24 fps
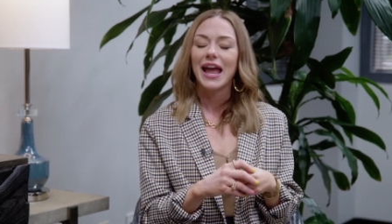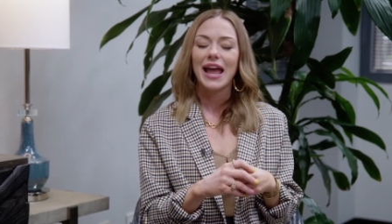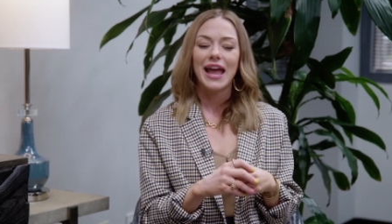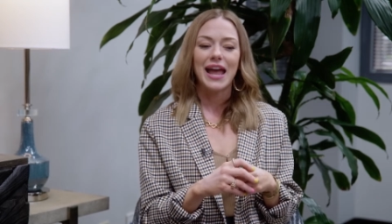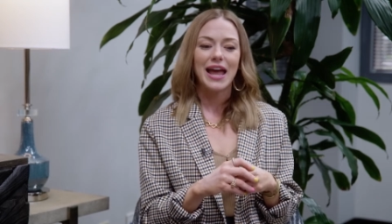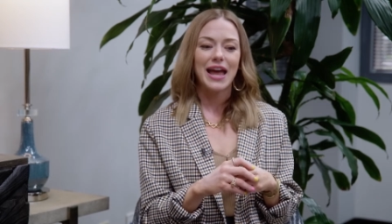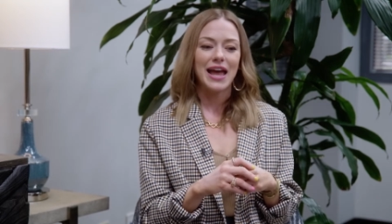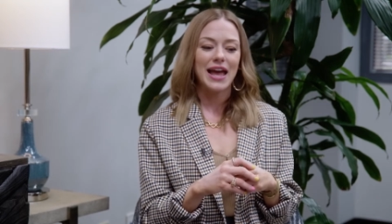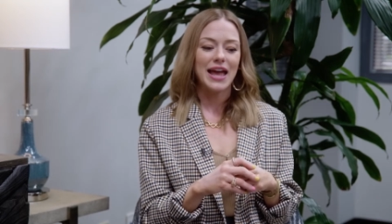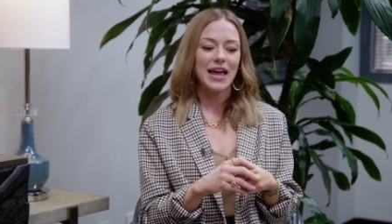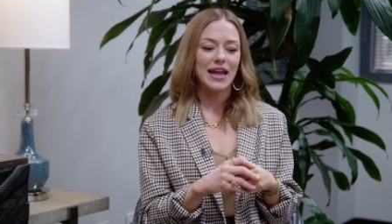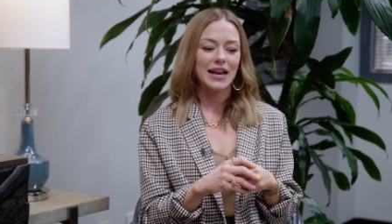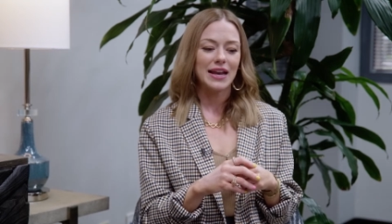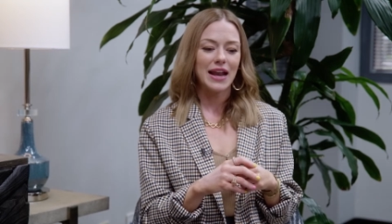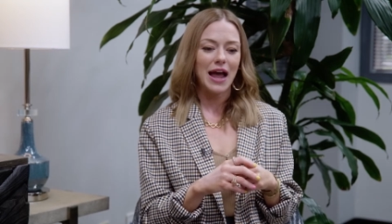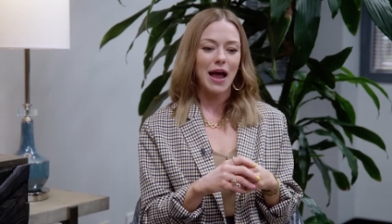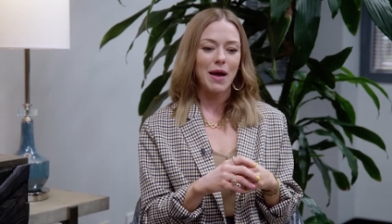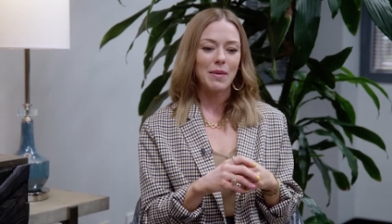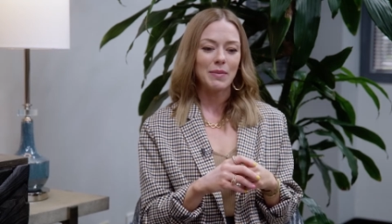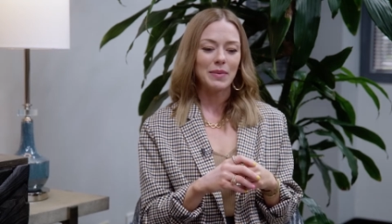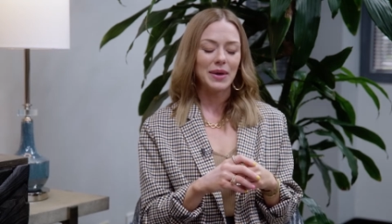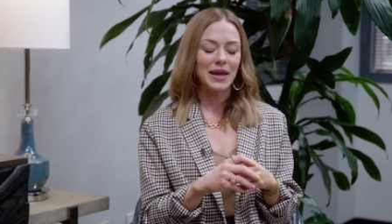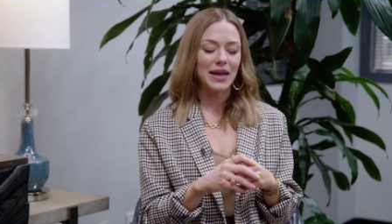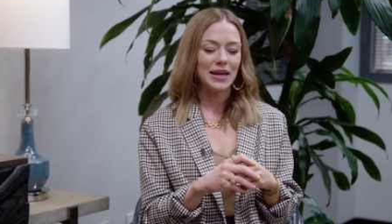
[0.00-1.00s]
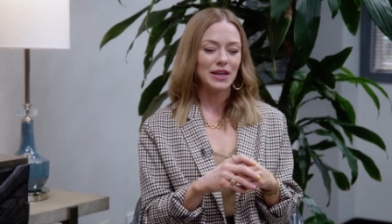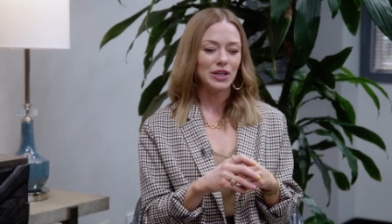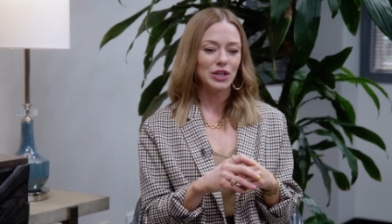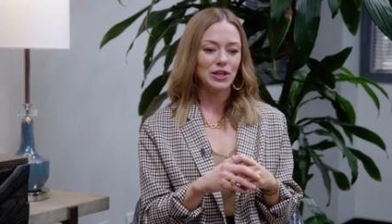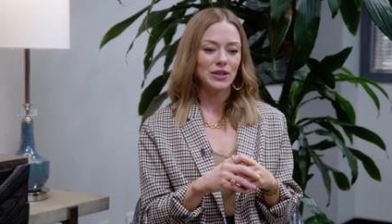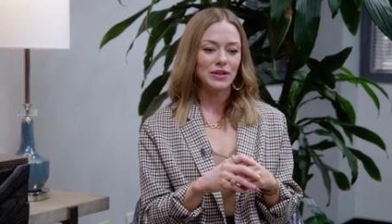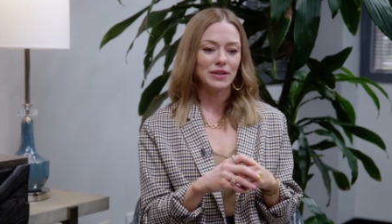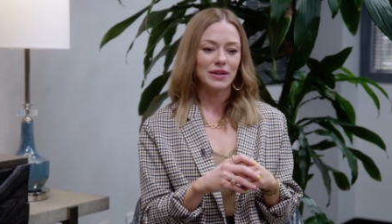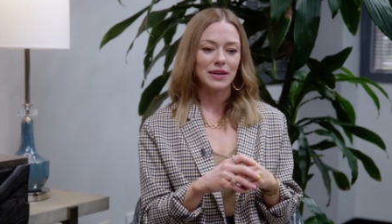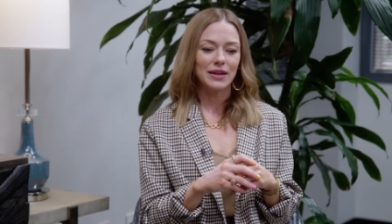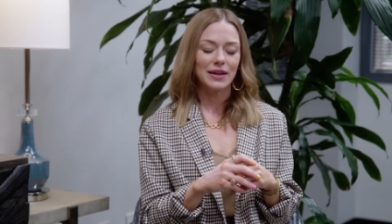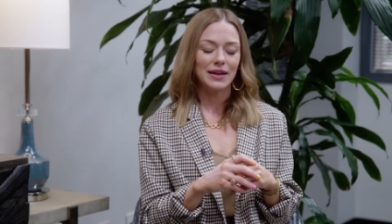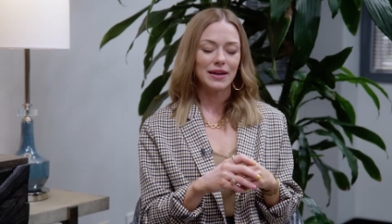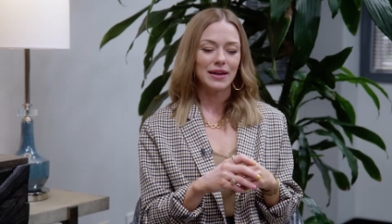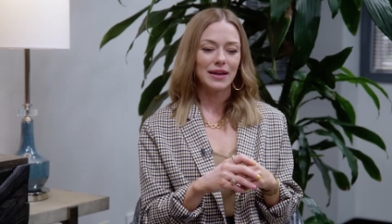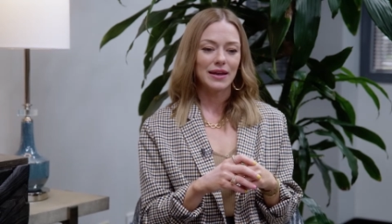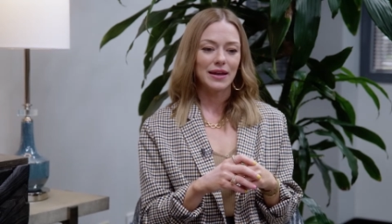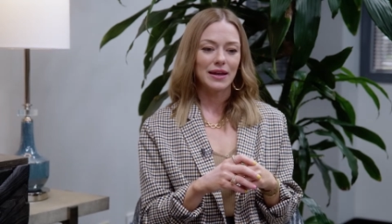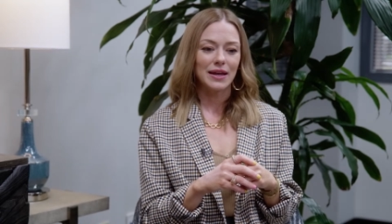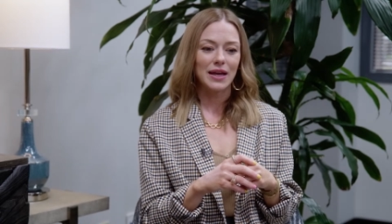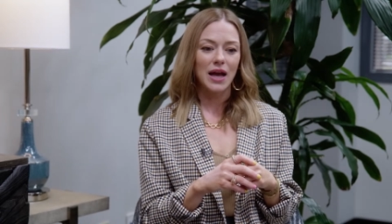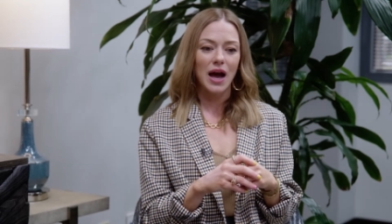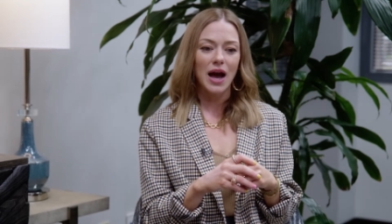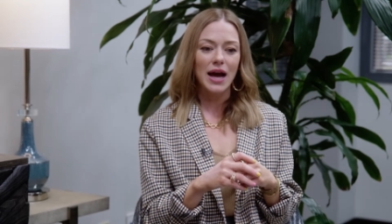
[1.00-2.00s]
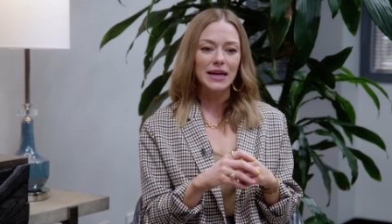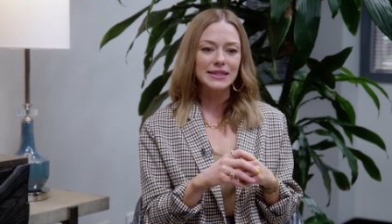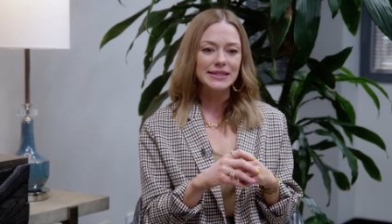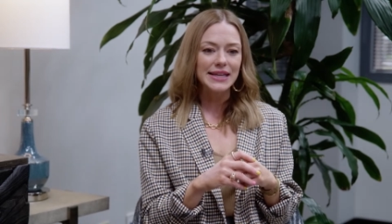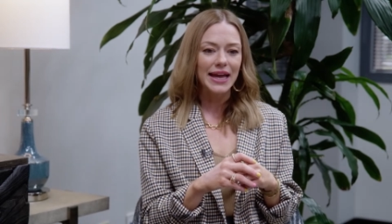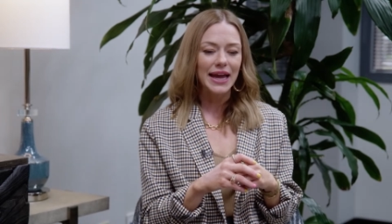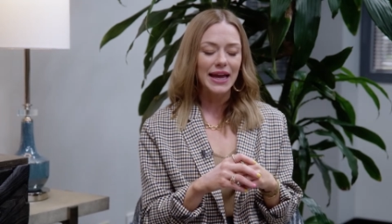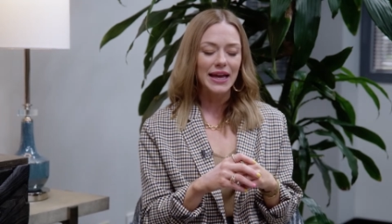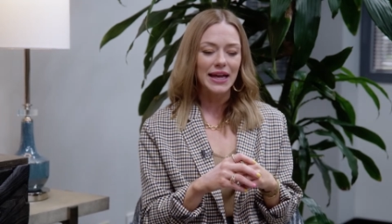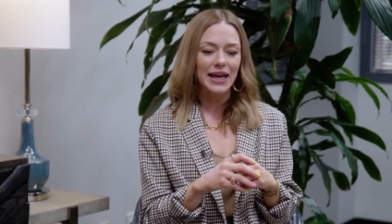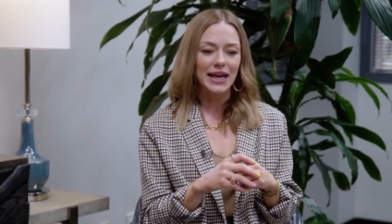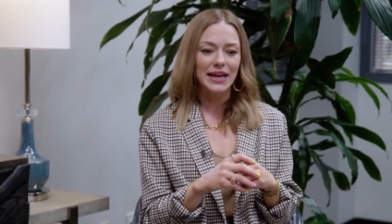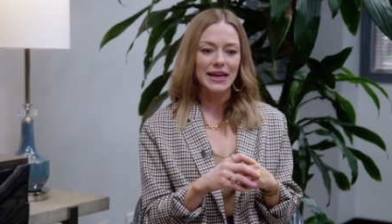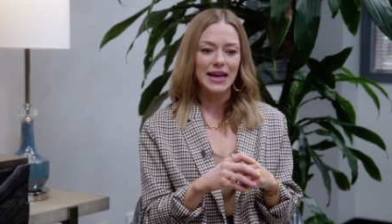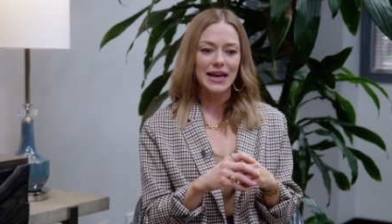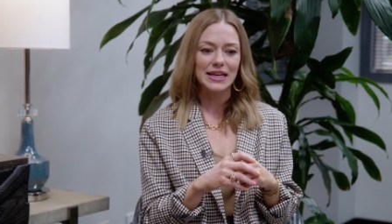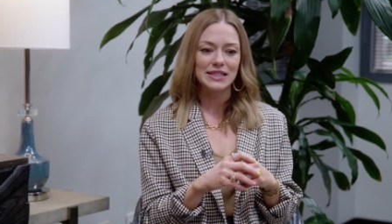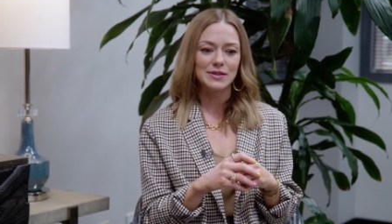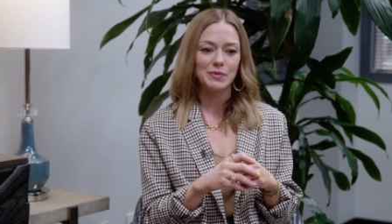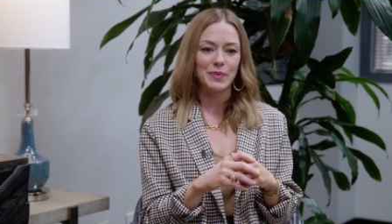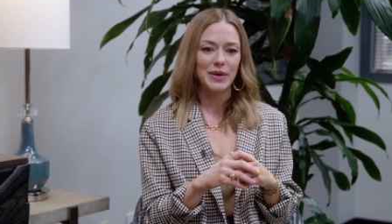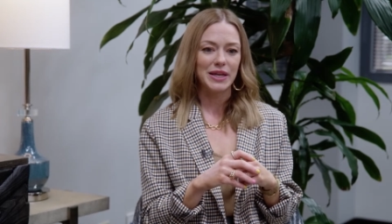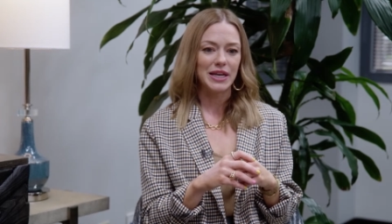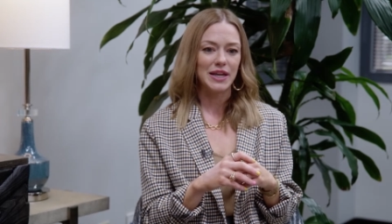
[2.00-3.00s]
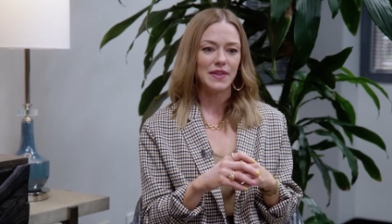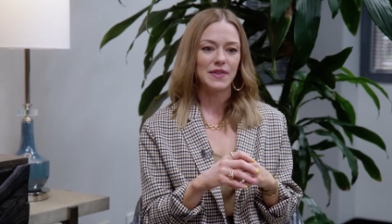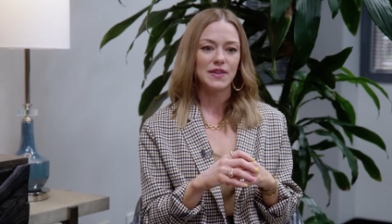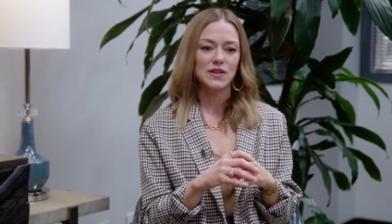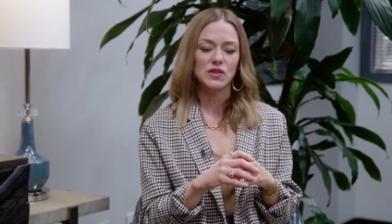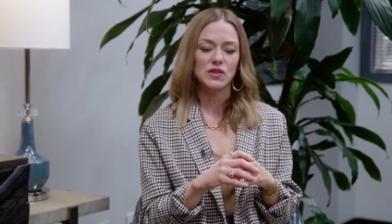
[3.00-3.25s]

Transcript: And I mean, God's hand has been in